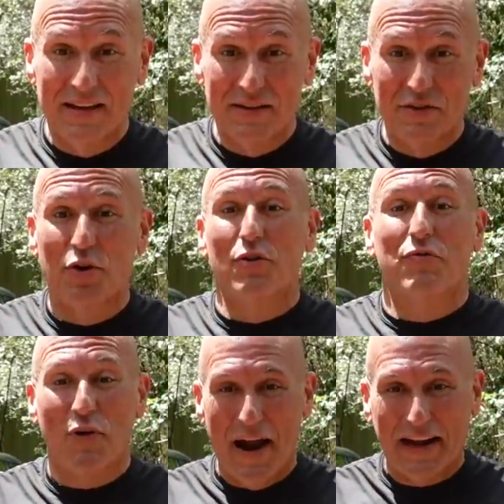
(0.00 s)

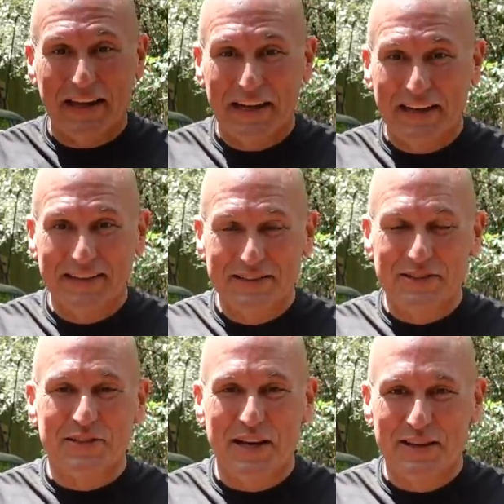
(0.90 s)
nerve-wracking, to
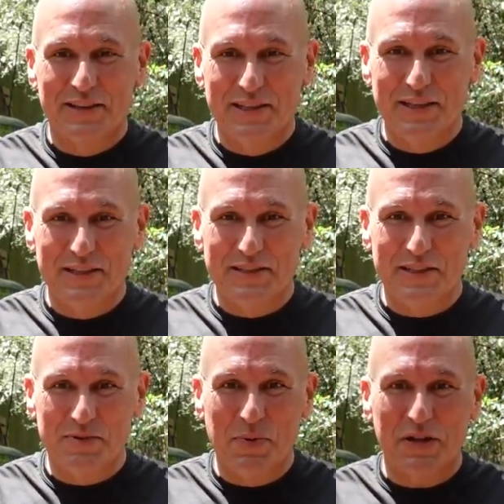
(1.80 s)
say the least,
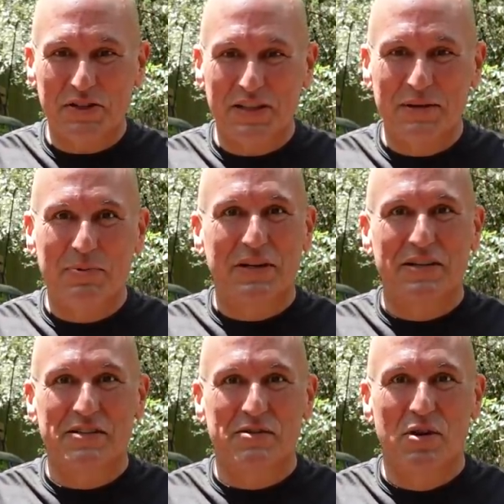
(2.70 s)
especially
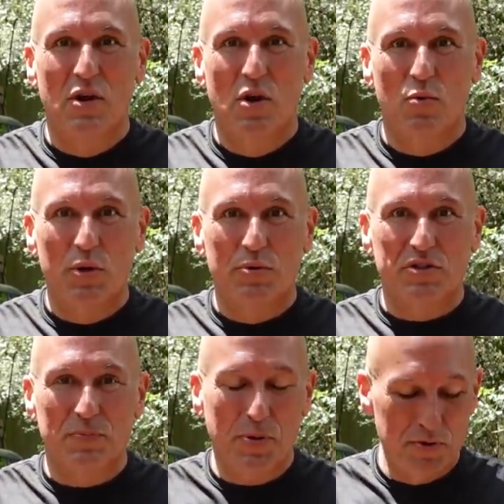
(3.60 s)
because we were
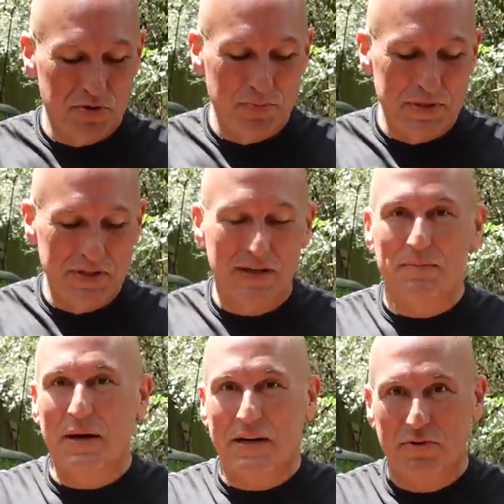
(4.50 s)
supposed to be
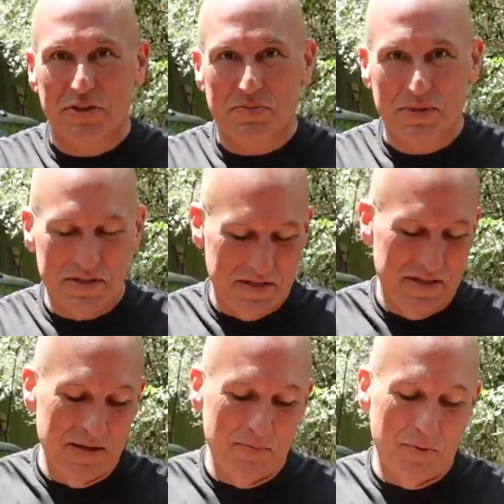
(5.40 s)
done by Christmas,
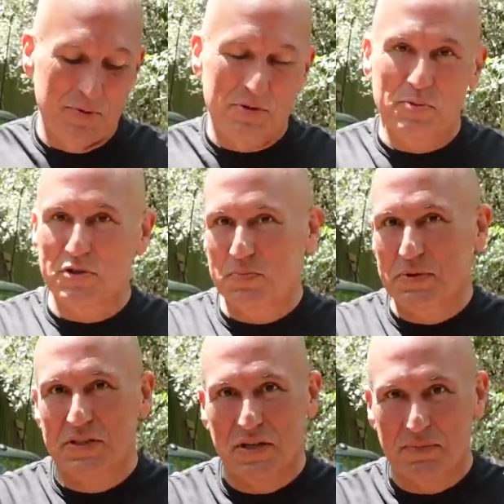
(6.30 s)
and then we were supposed to
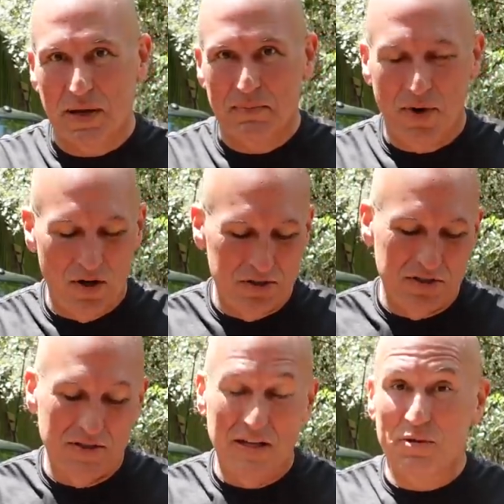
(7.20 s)
be done by
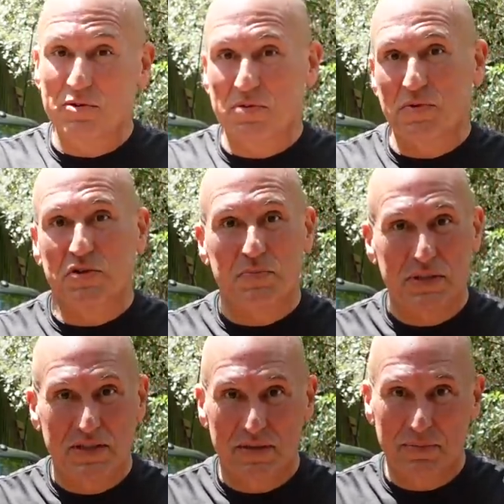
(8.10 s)
March, and then it was supposed to be
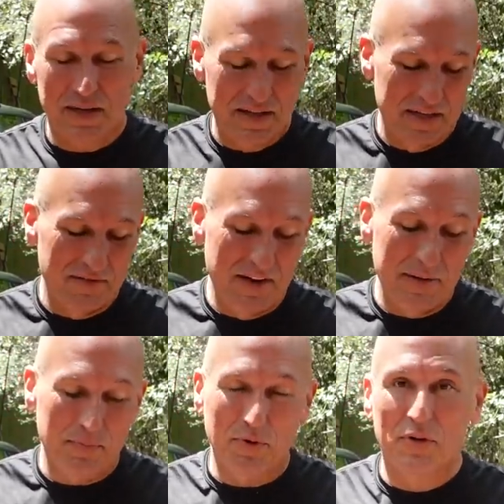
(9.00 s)
done by the end of
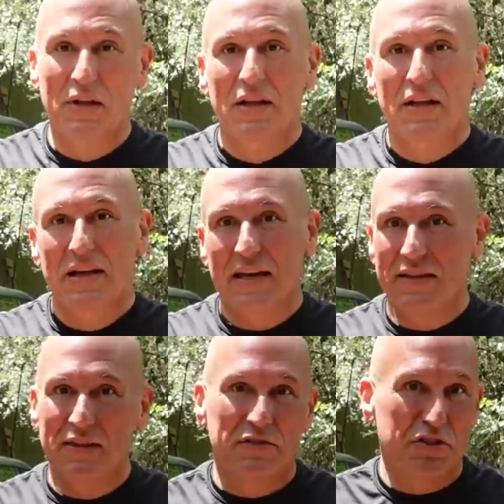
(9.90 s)
April, and
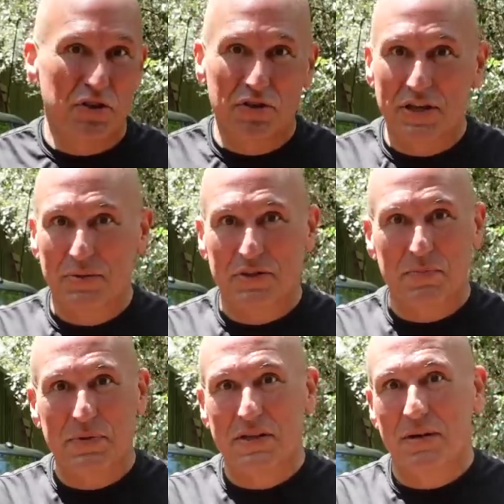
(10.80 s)
then surely it was
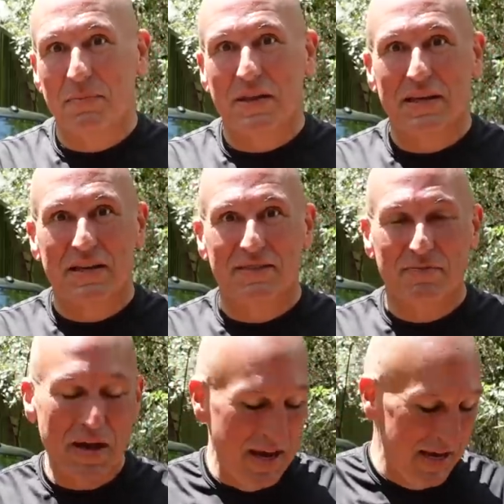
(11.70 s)
going to be done by the end of
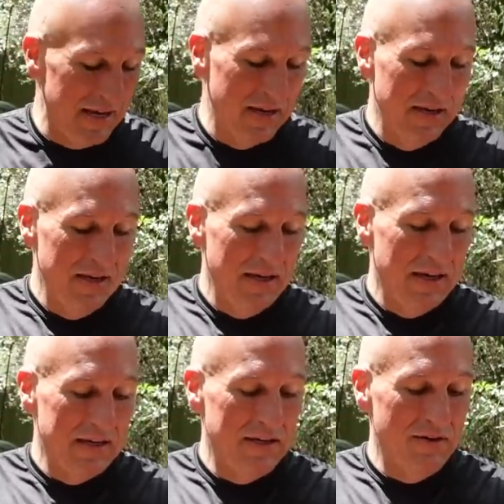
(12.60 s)
May.
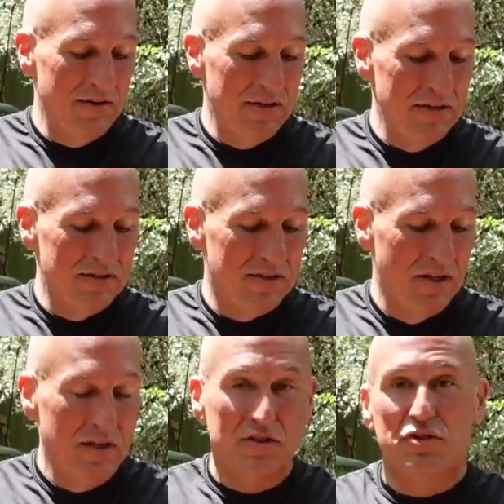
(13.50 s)
And here it is,
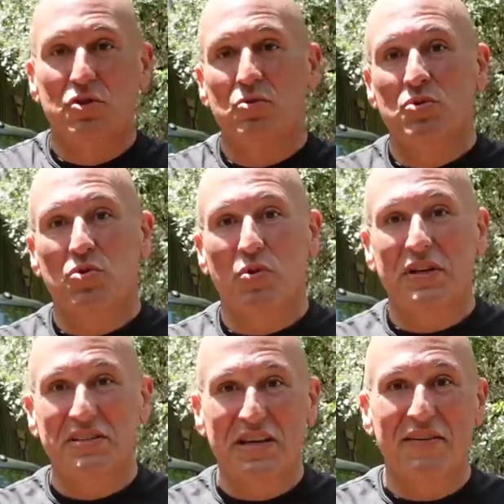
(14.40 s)
June
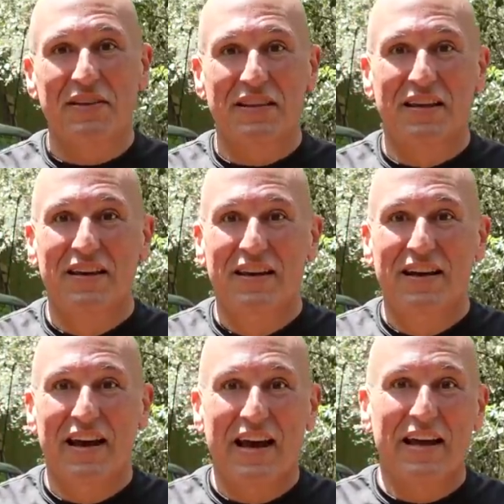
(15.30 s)
twenty-seventh,
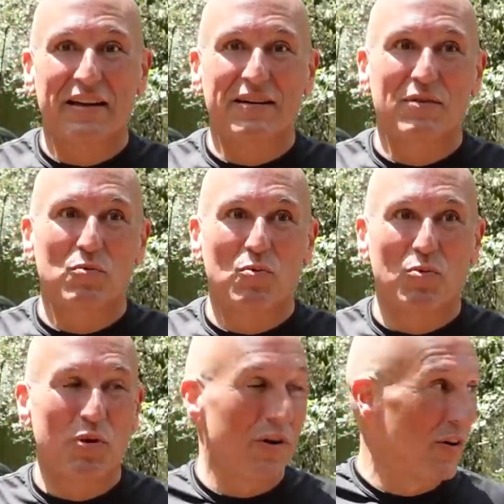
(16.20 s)
and
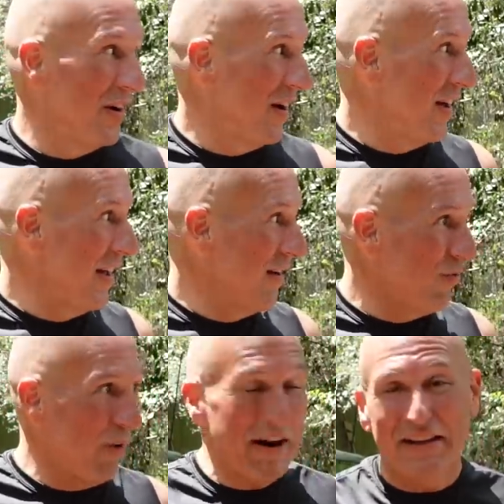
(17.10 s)
we're
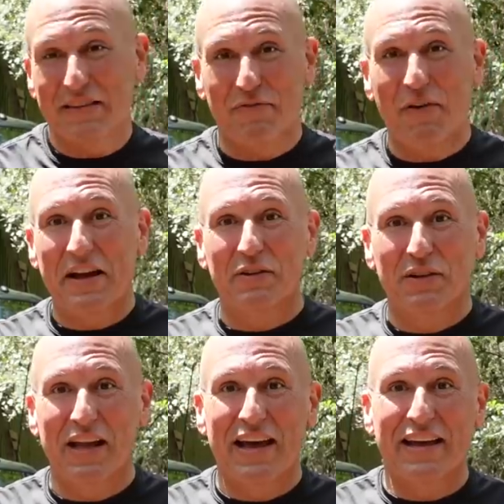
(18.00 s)
right at the final
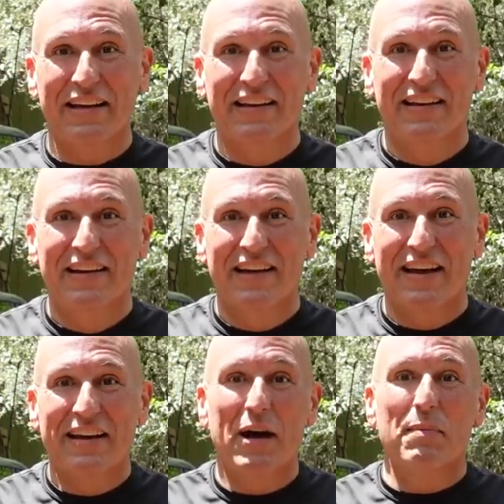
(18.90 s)
leg,
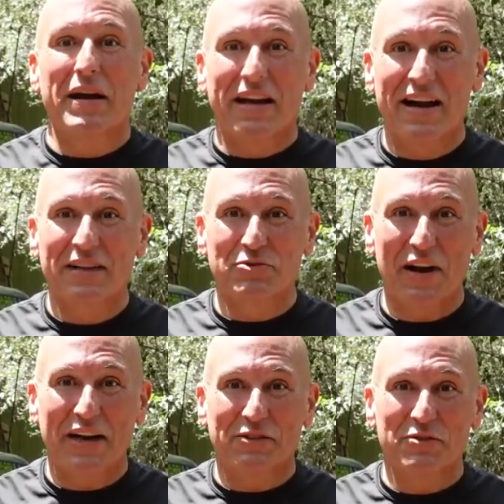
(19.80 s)
and now my
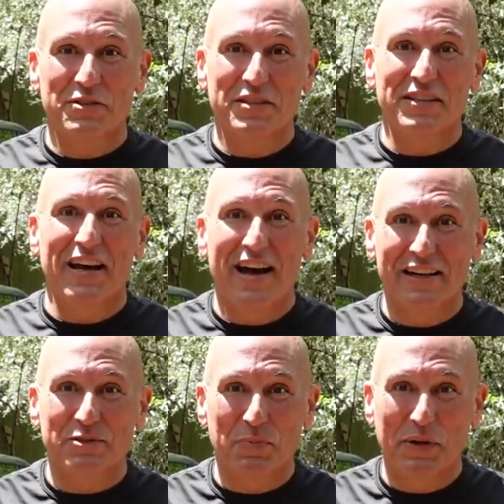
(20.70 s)
contractor is in the
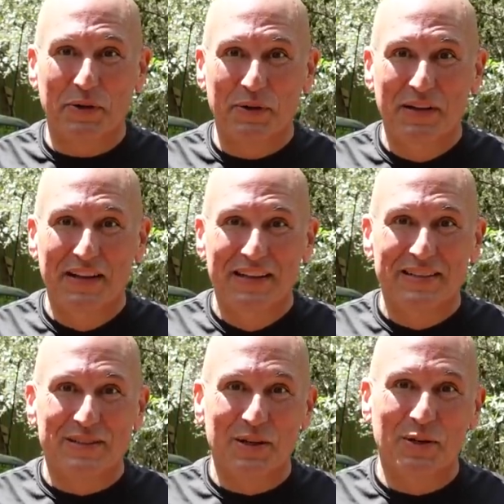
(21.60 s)
hospital.
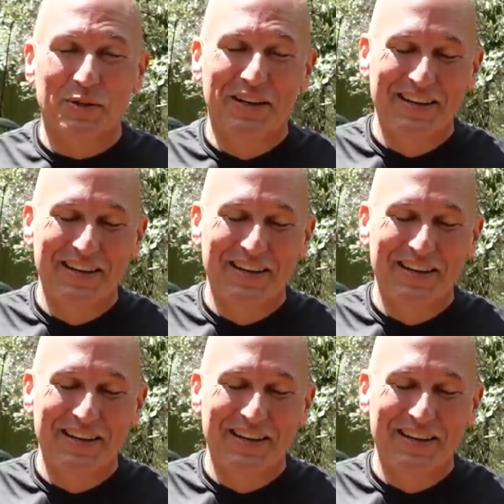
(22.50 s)
So